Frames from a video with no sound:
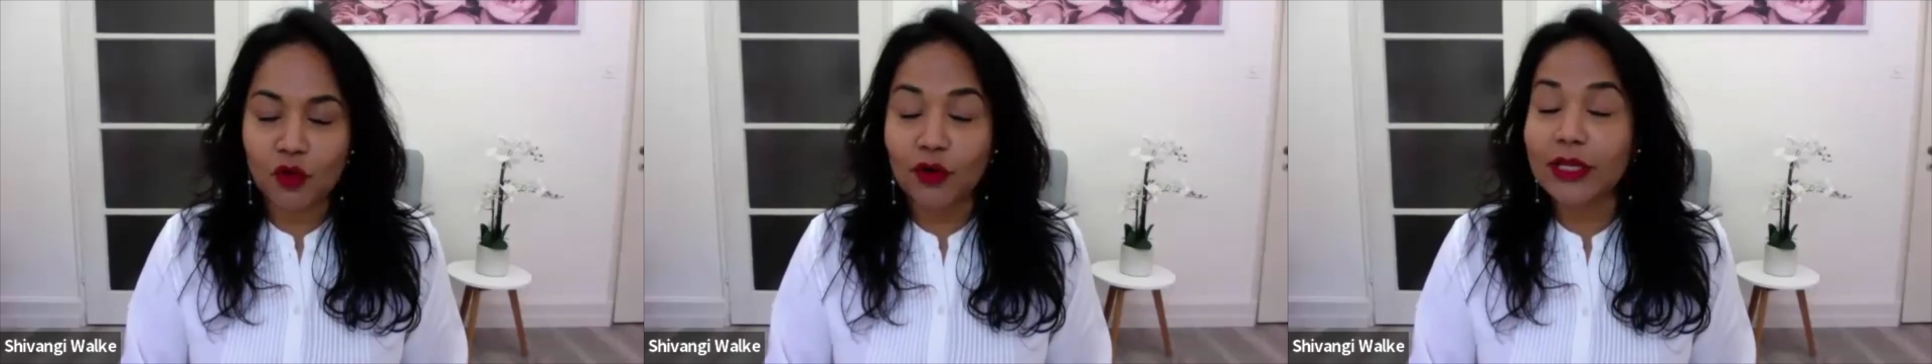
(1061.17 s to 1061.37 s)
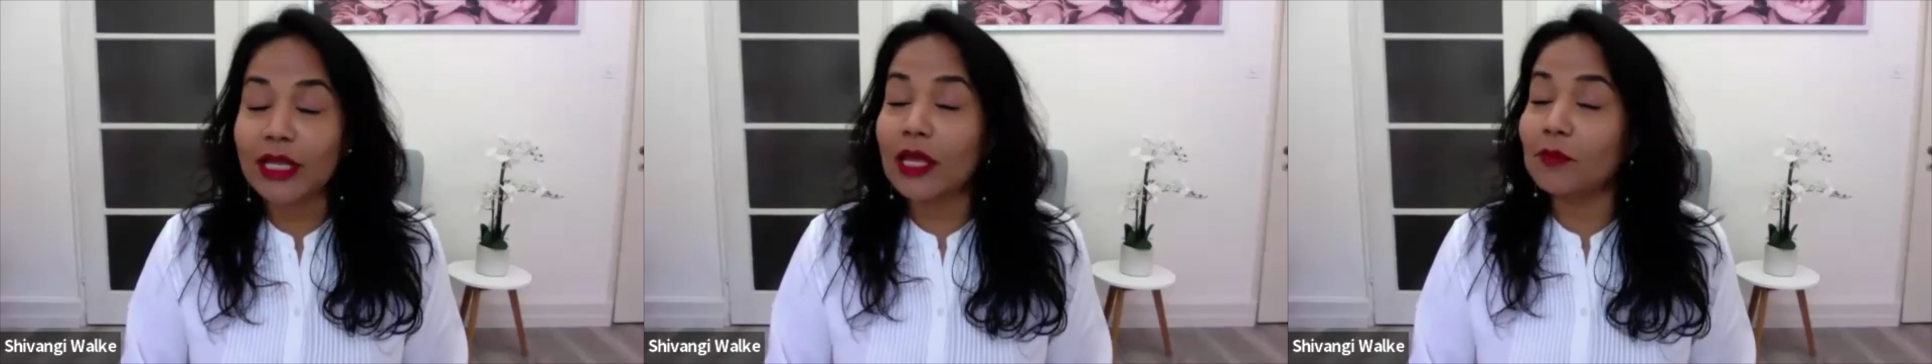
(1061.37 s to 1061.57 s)

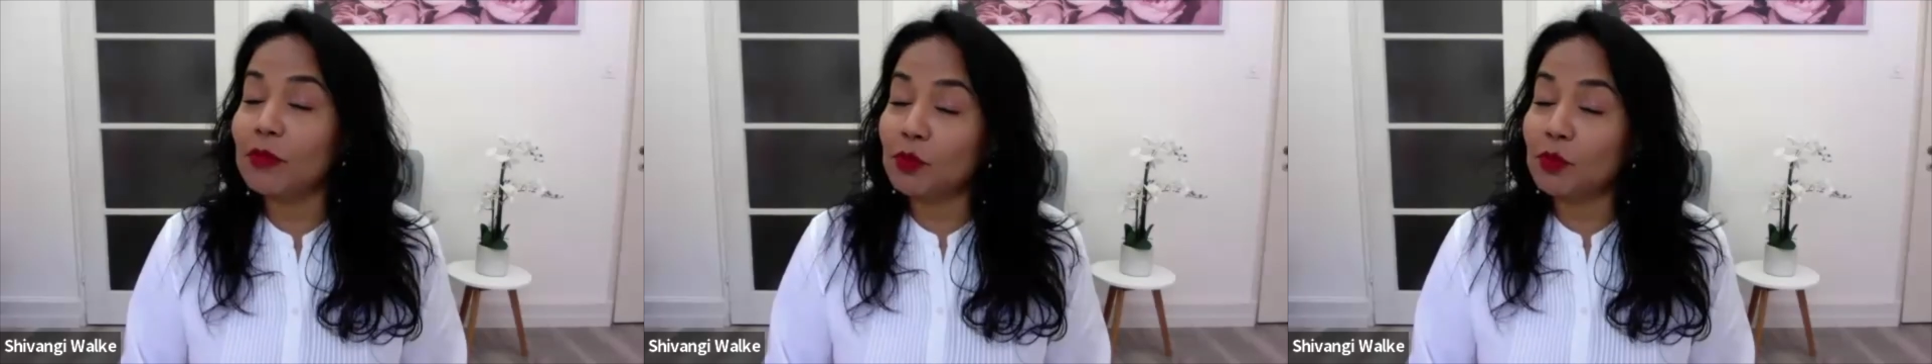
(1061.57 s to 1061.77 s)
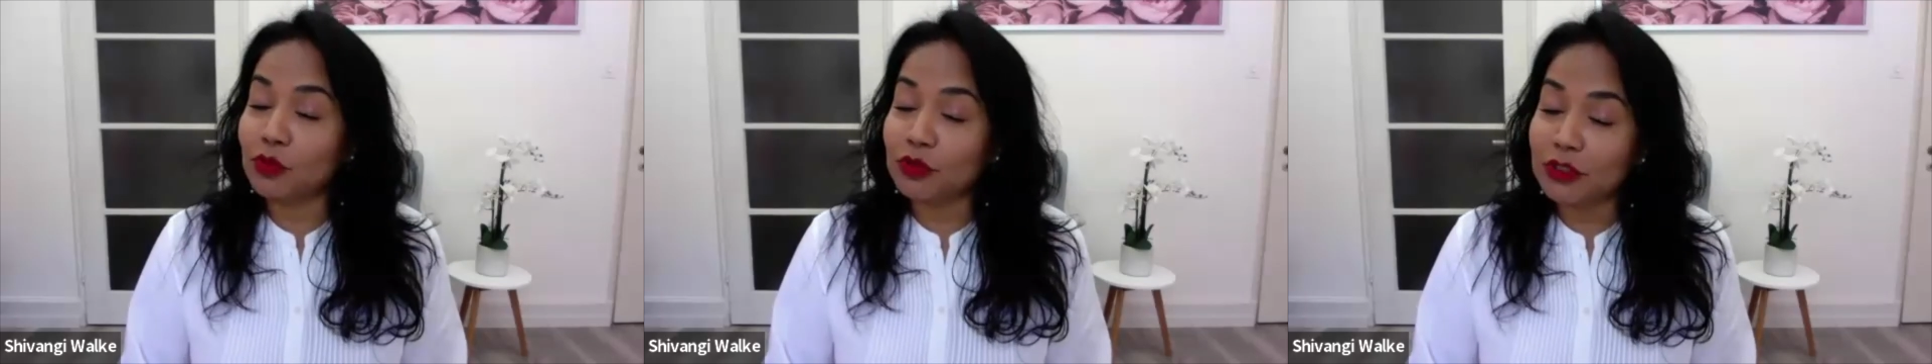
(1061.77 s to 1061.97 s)
or can be
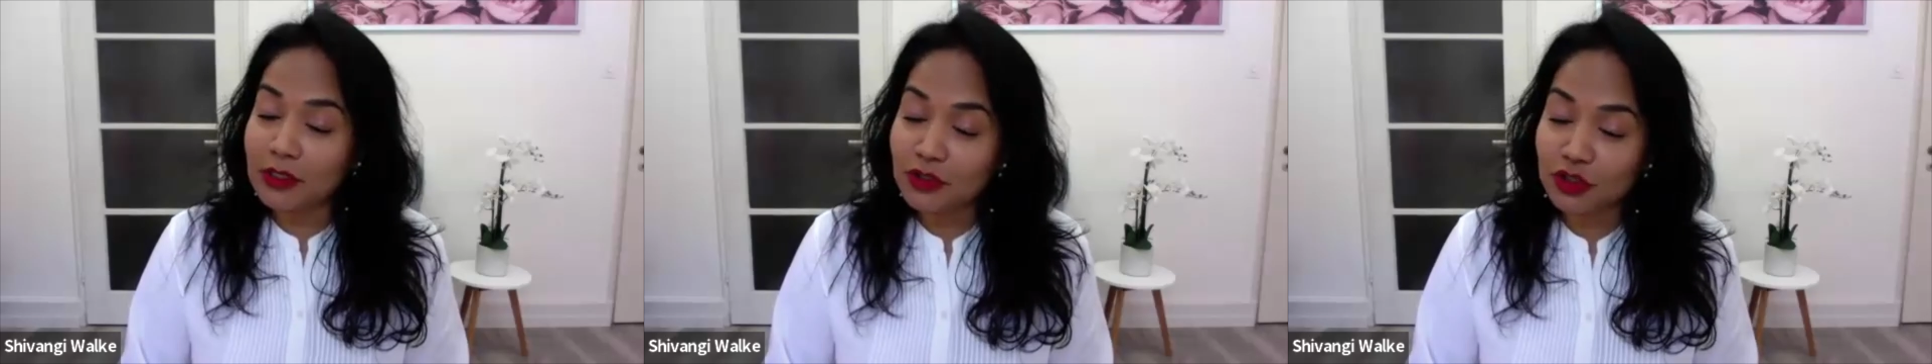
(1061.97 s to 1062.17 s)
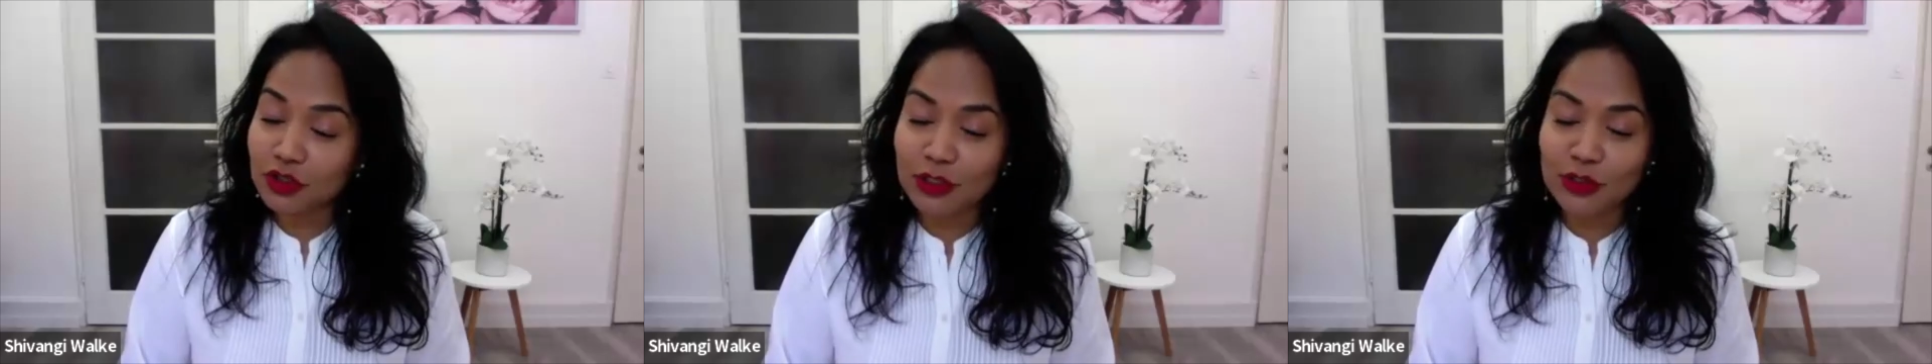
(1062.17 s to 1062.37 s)

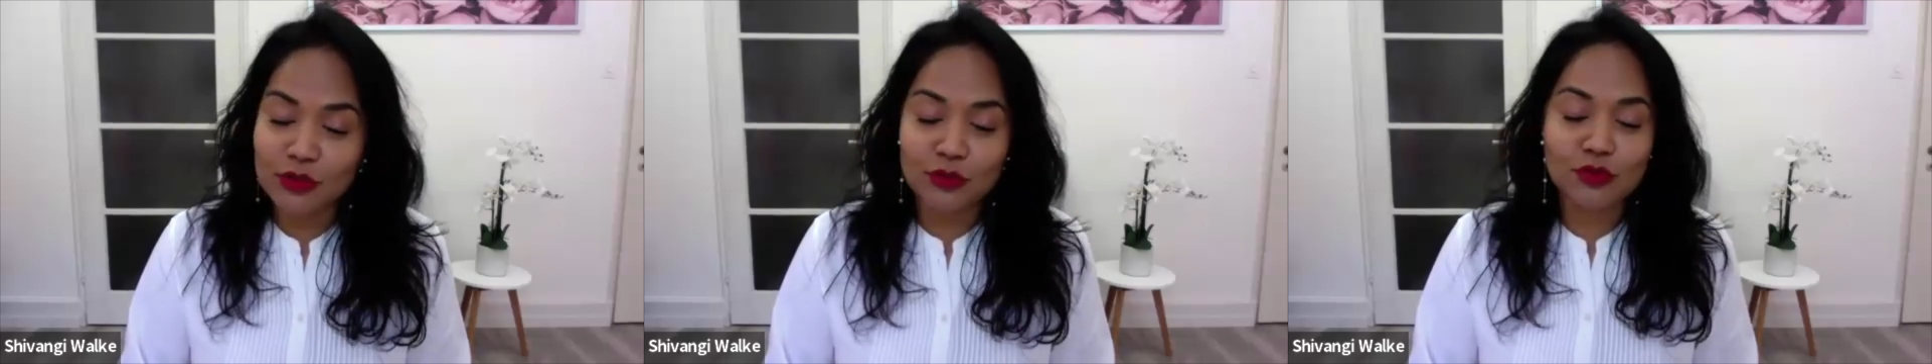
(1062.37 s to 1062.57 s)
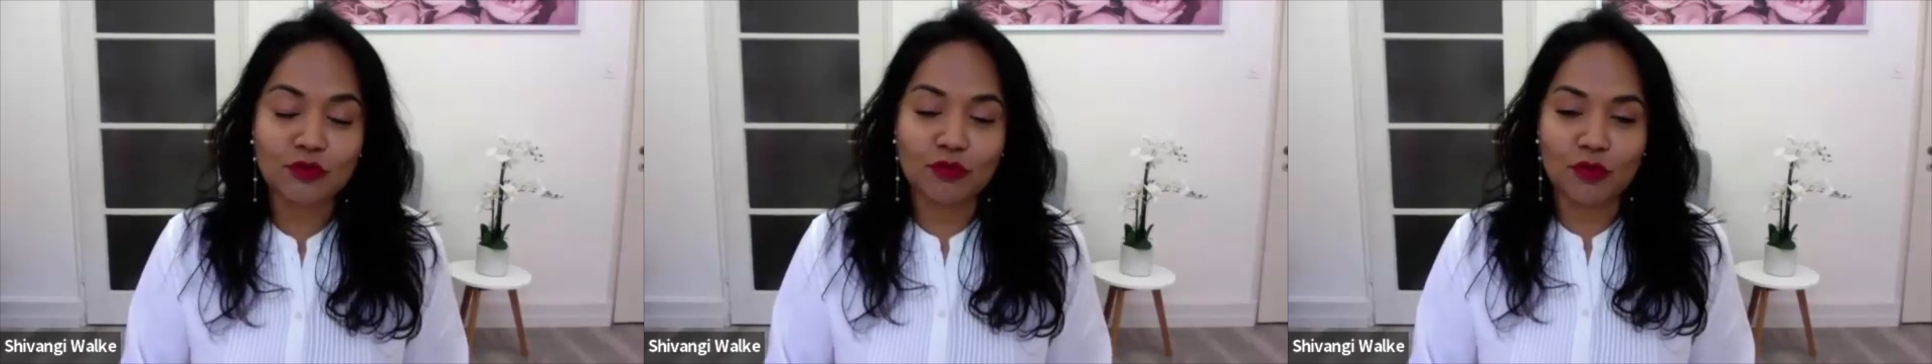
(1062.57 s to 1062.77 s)
potentially
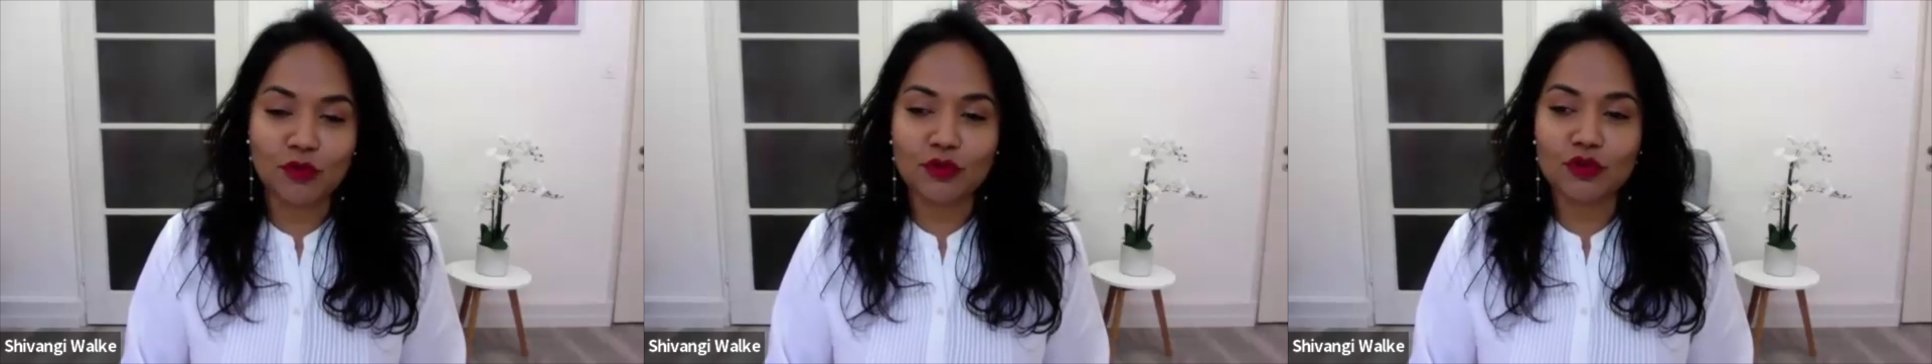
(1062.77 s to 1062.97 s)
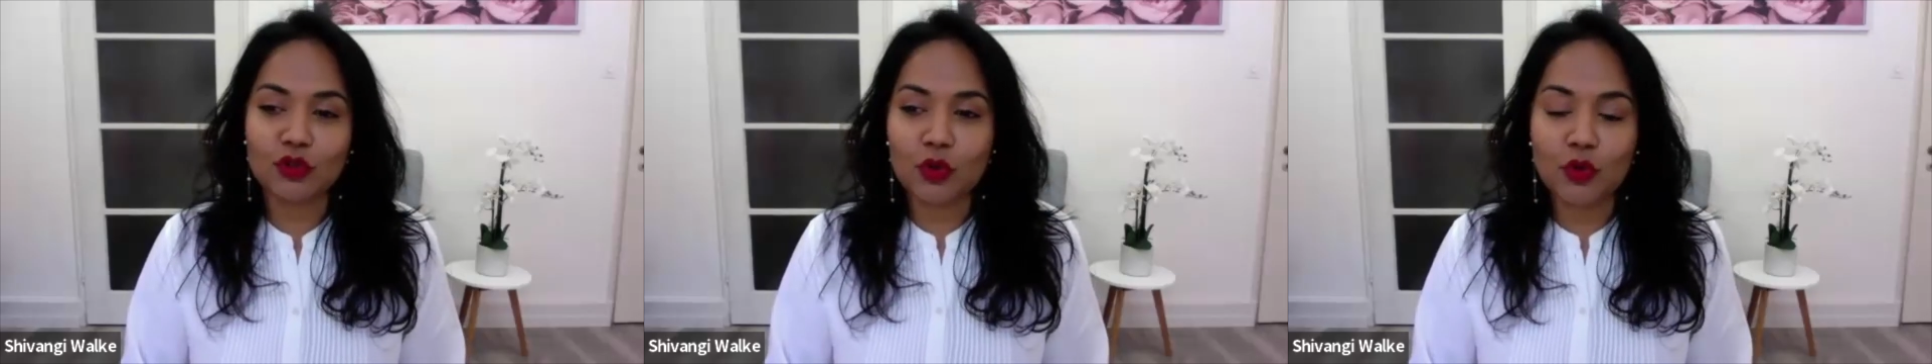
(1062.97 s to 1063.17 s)

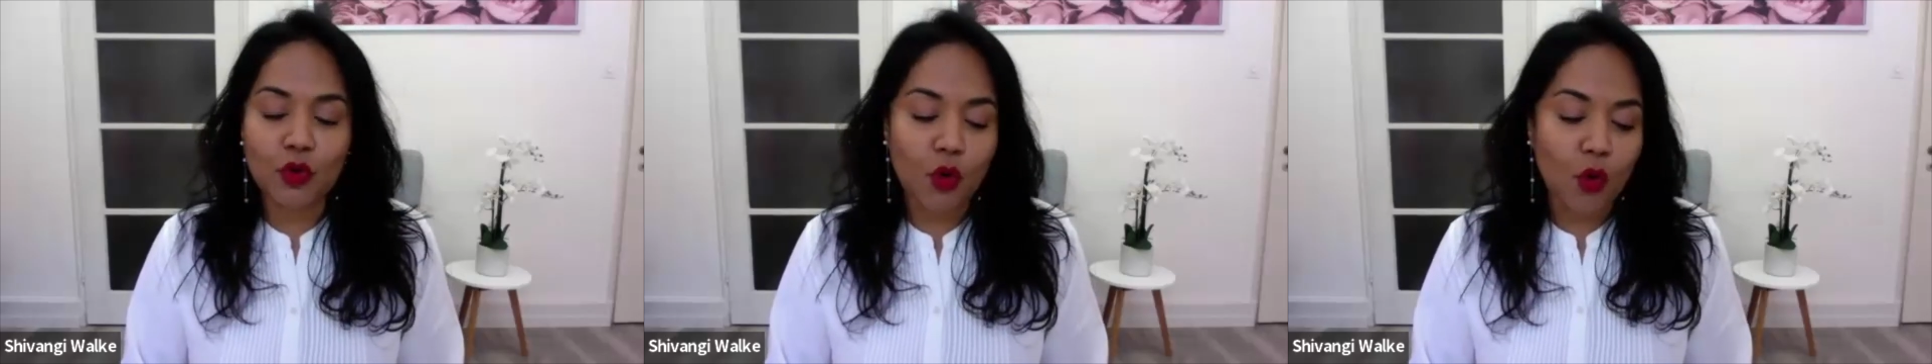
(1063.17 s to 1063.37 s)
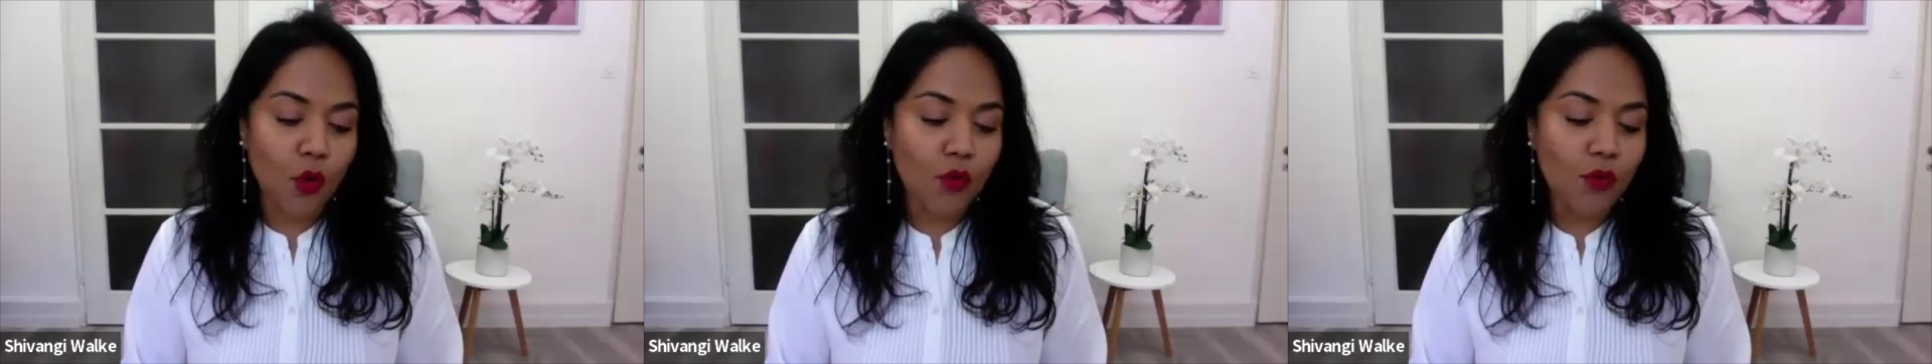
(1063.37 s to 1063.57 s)
useful to
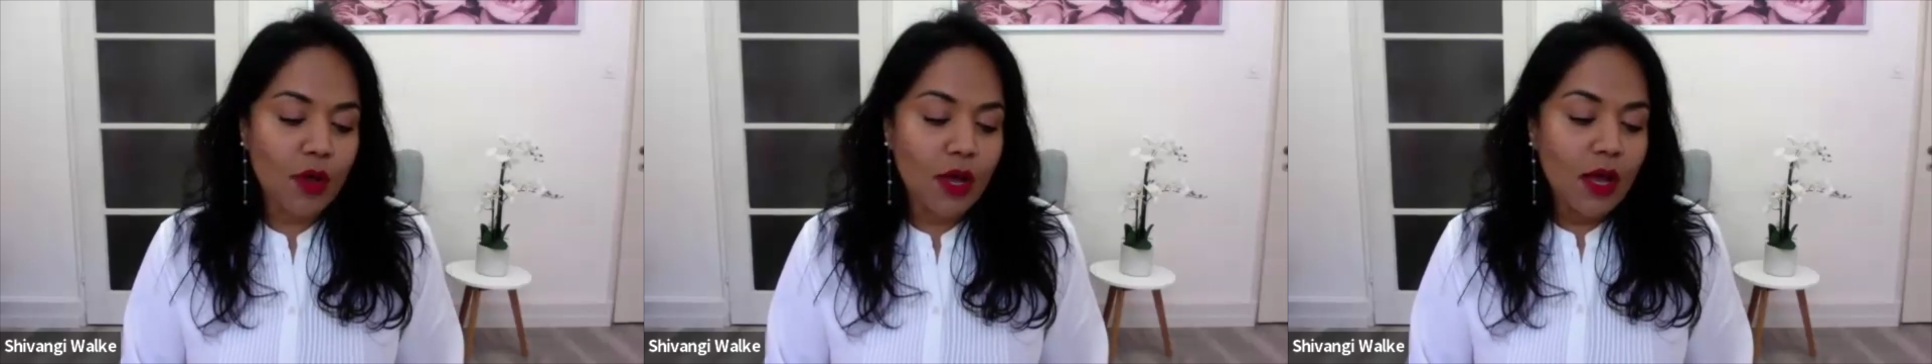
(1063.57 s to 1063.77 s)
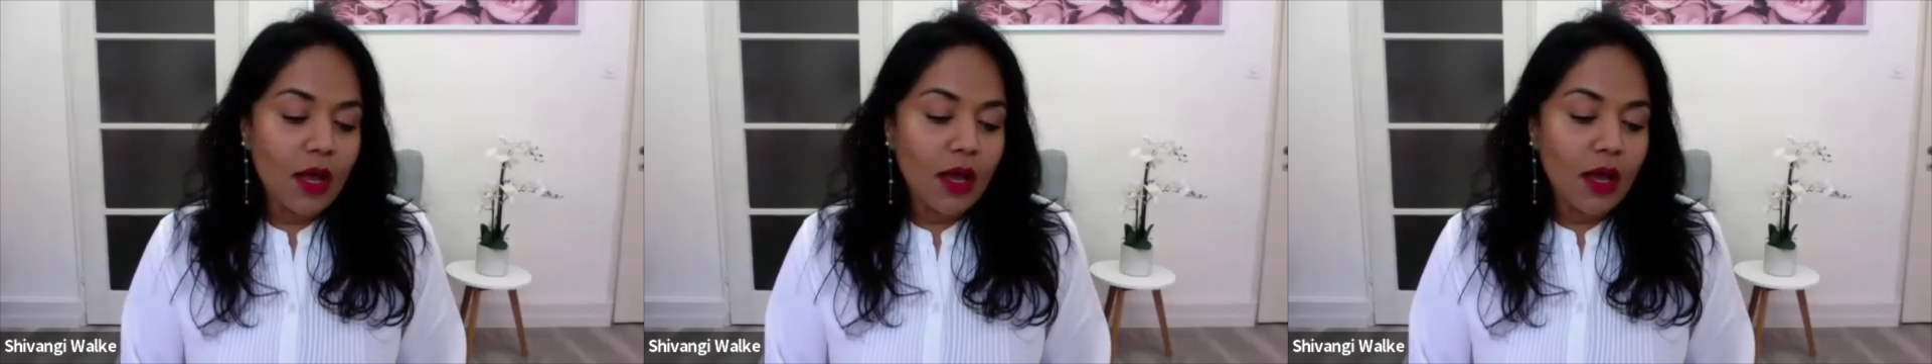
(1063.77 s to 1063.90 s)
grow.